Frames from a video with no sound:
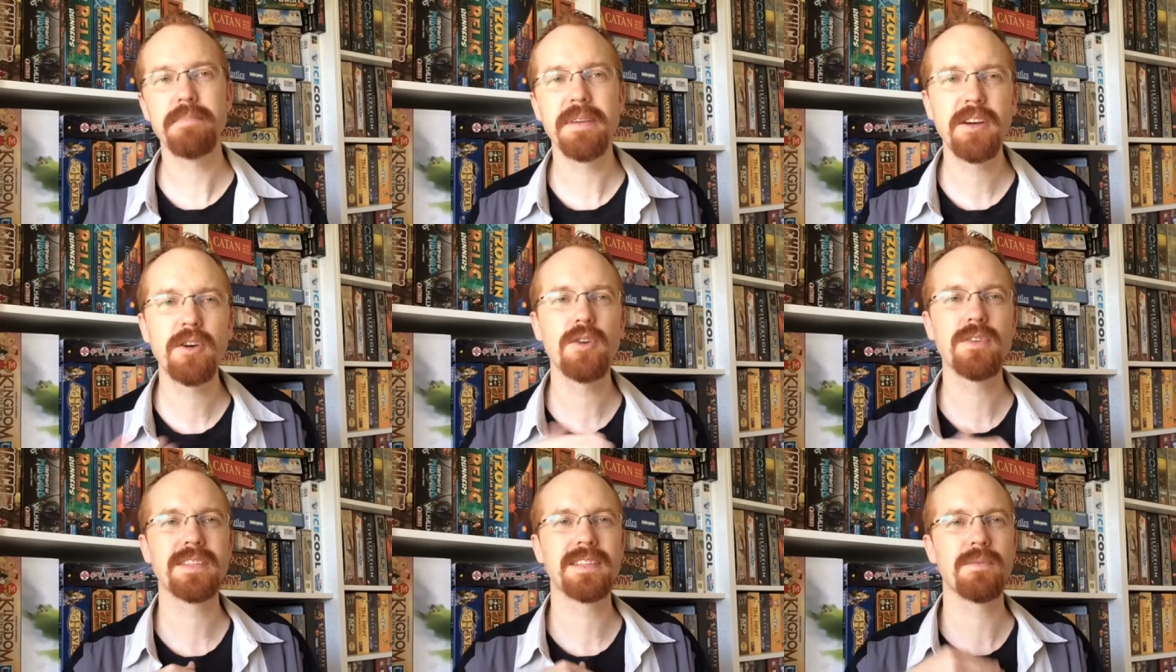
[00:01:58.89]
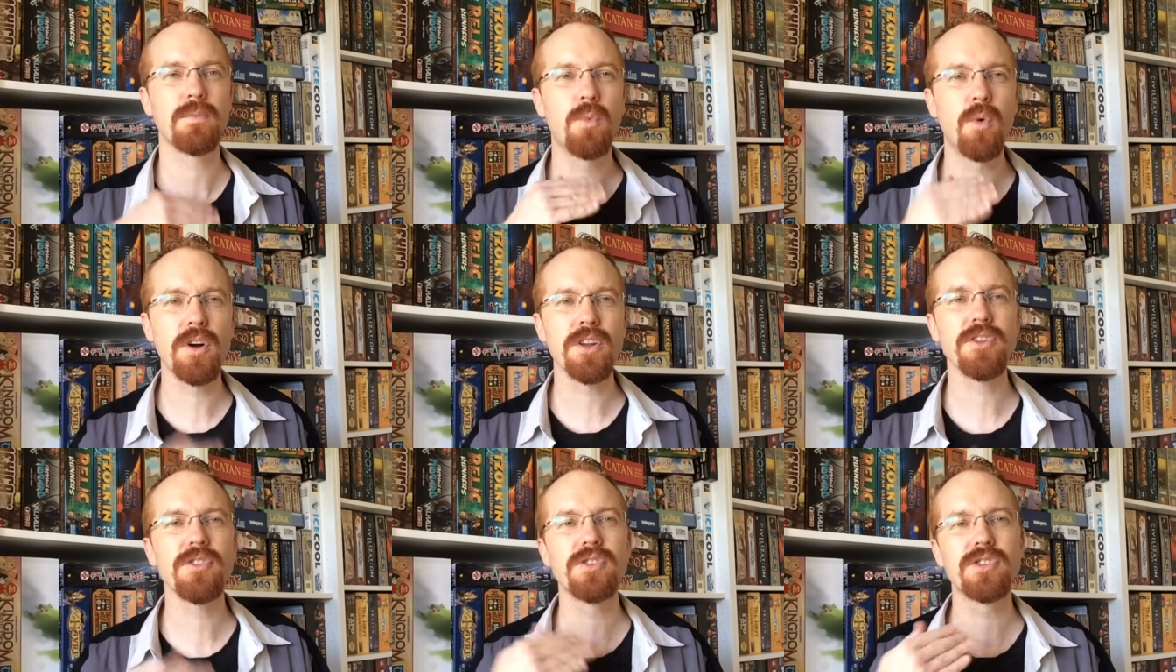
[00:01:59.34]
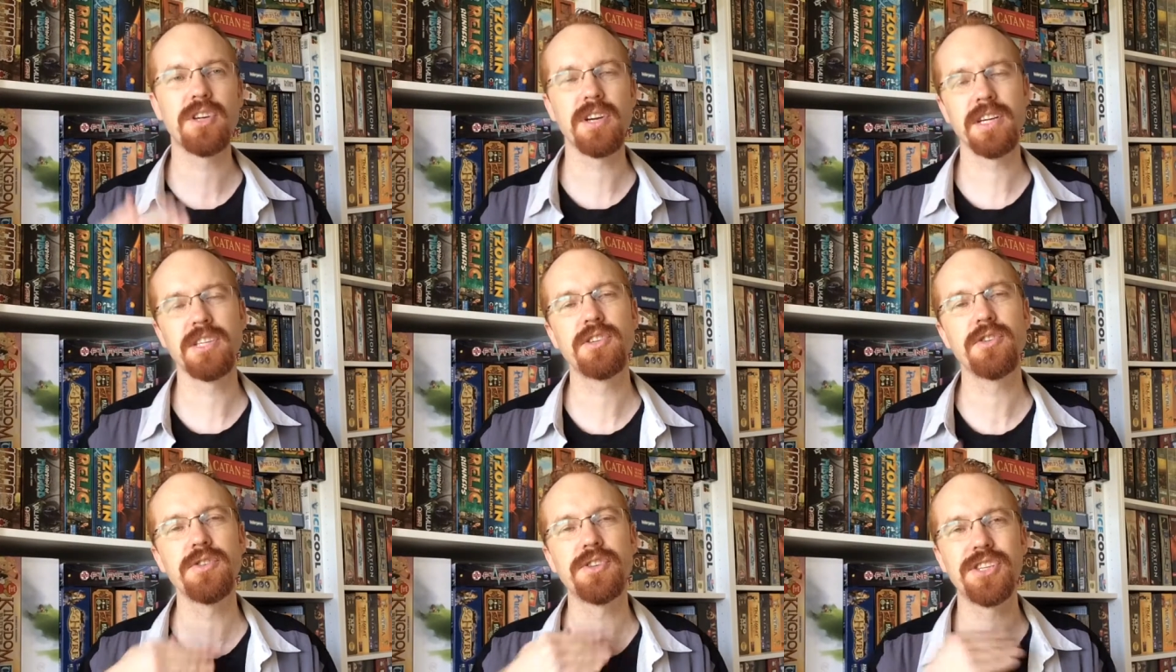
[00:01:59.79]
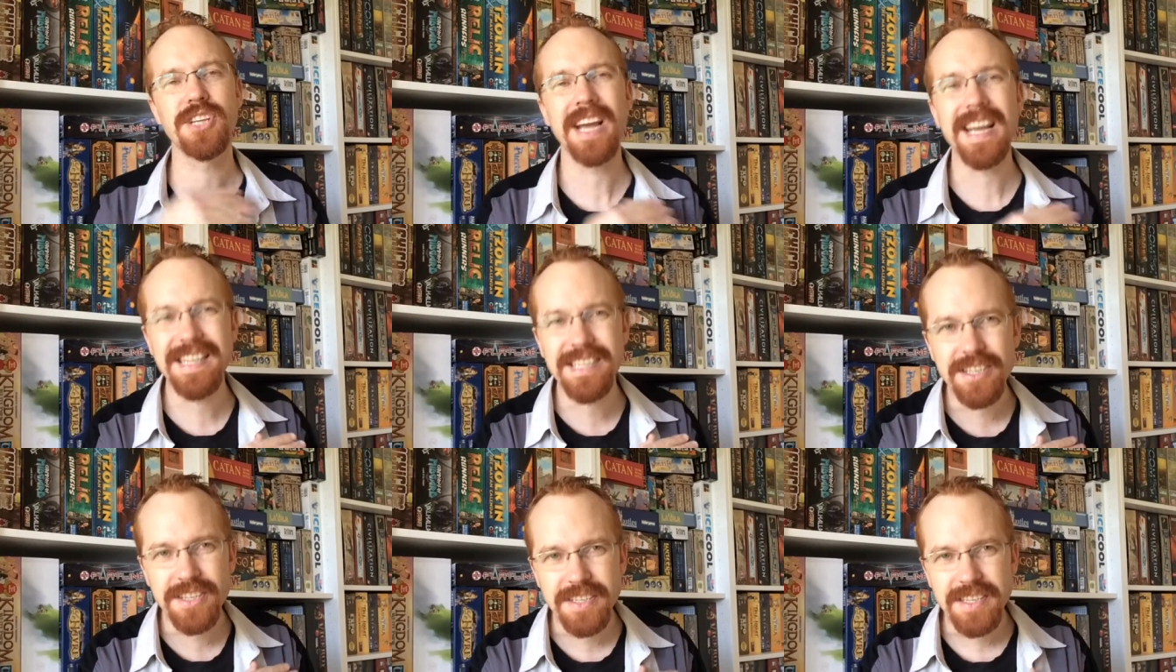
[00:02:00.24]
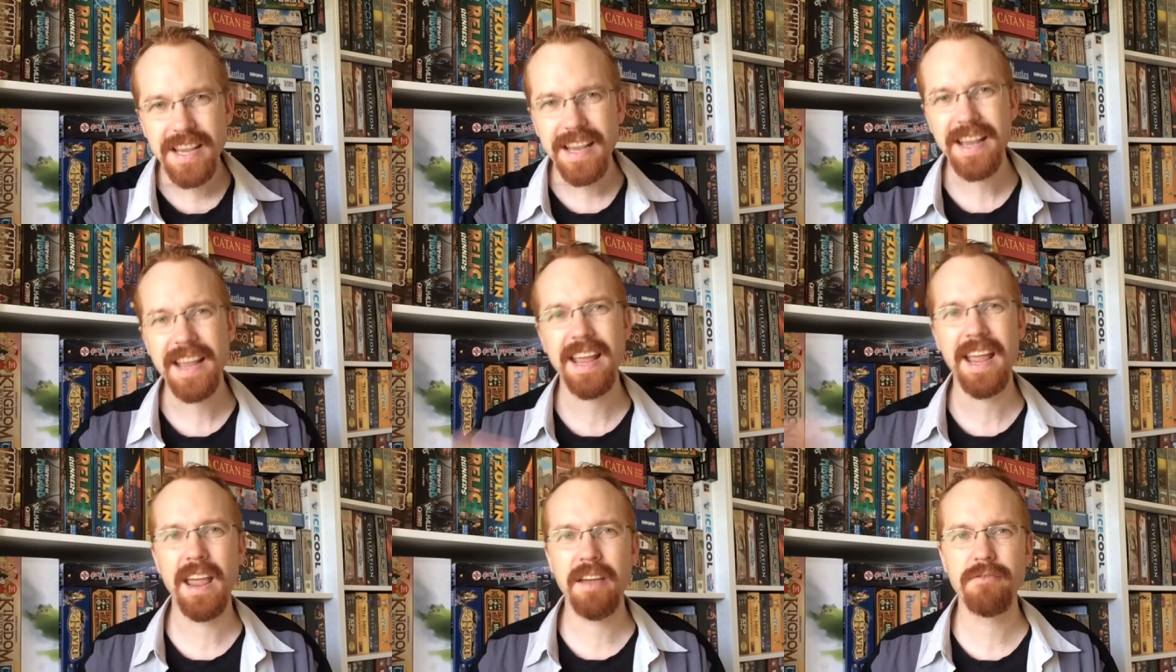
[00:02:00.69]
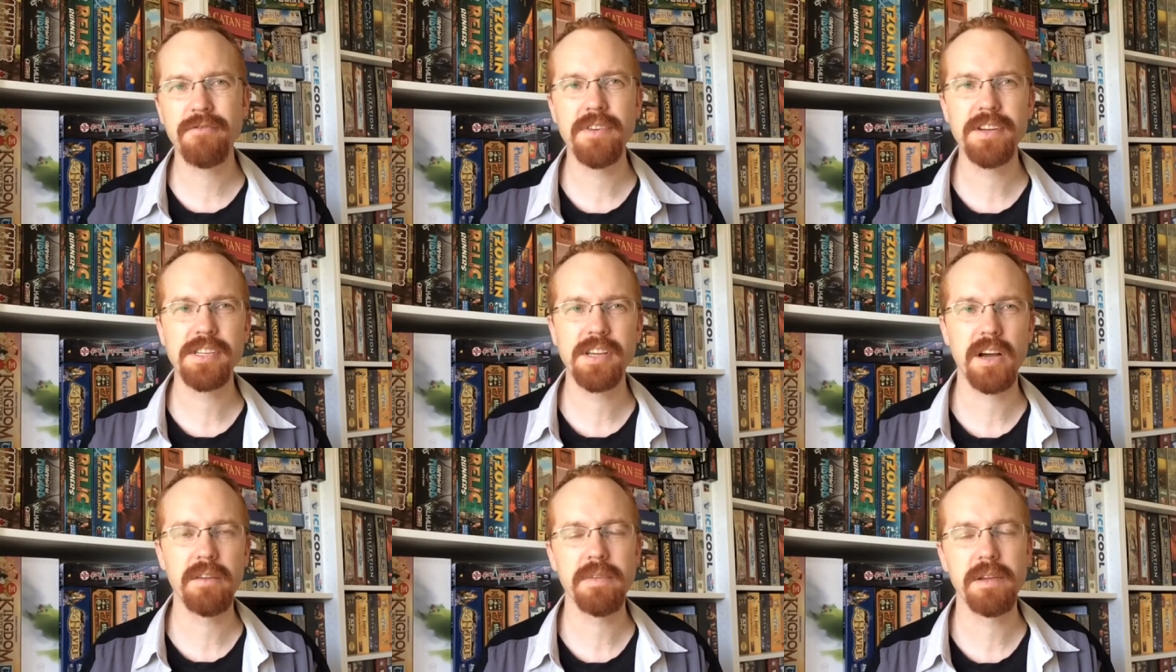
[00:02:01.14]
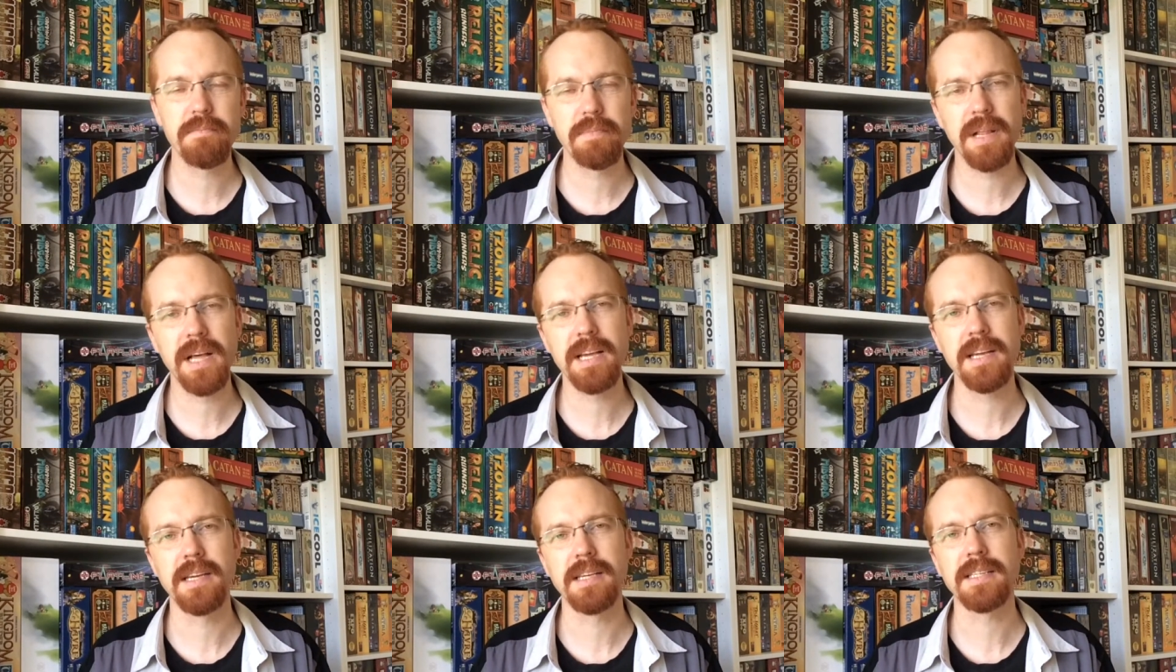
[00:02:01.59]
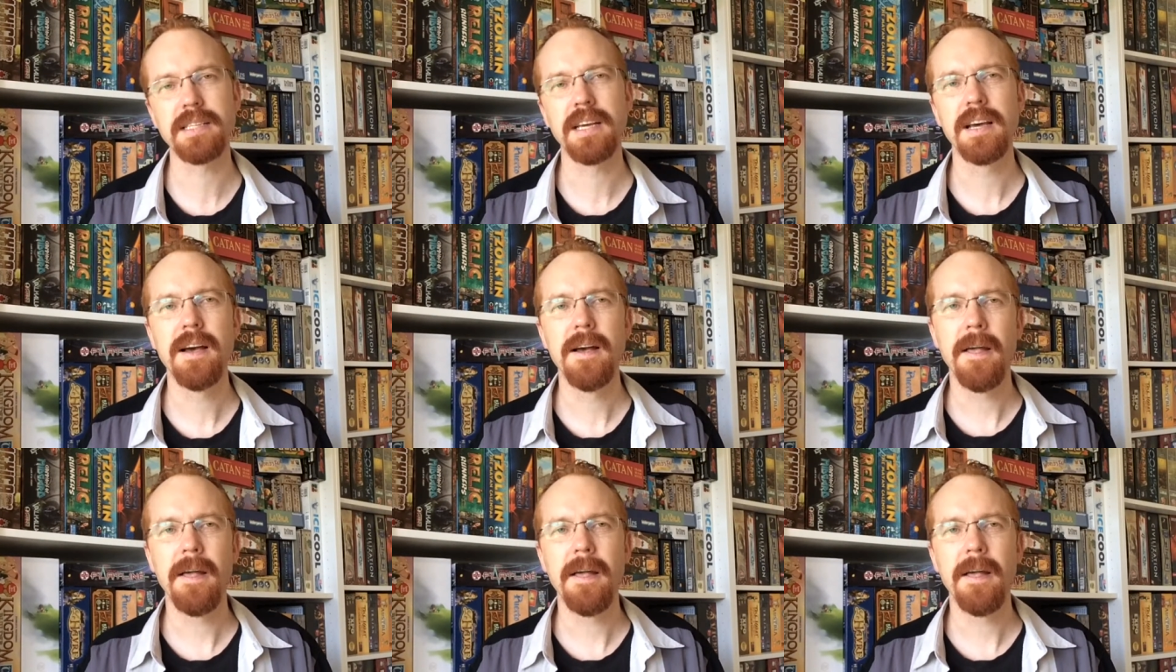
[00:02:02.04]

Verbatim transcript: because what you're trying to do changes every time you play it.